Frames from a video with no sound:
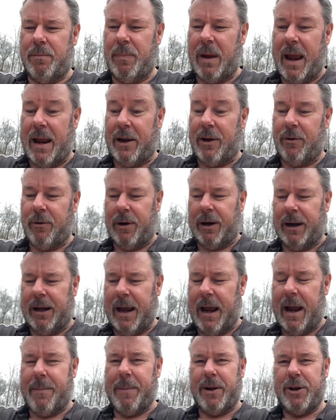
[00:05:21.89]
accurately
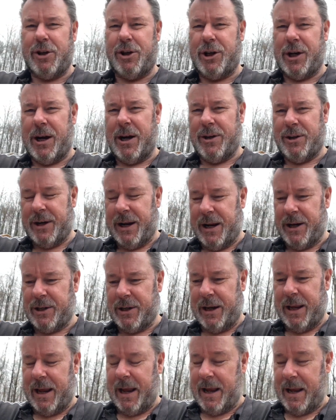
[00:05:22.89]
how much charge it
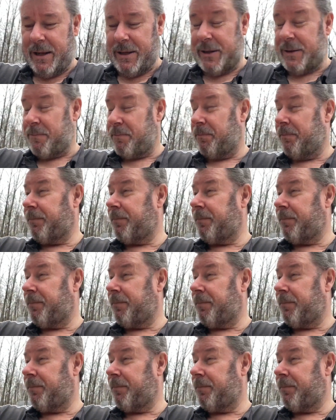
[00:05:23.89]
actually has.